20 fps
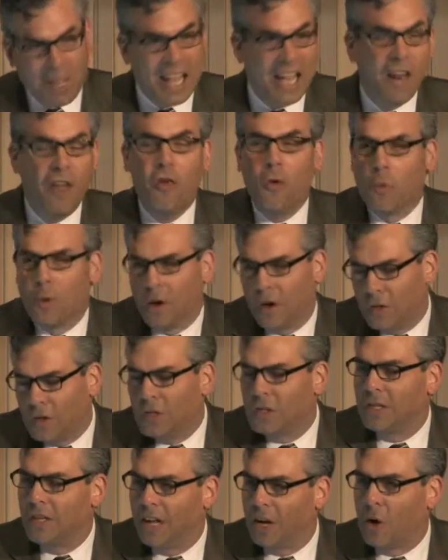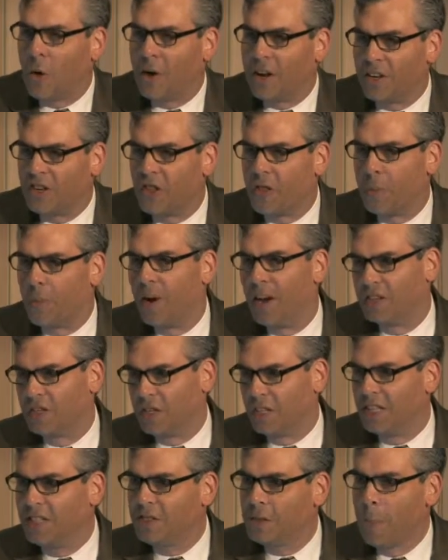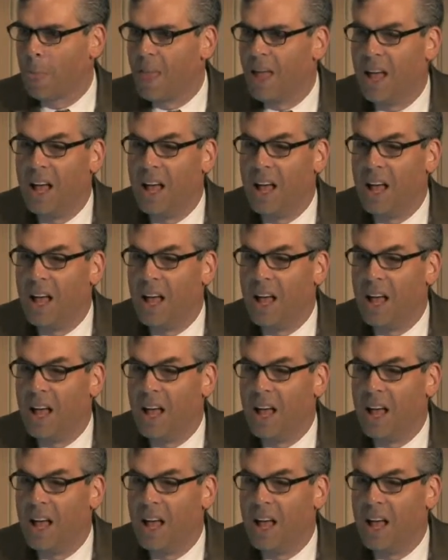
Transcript: In other words, according to the president,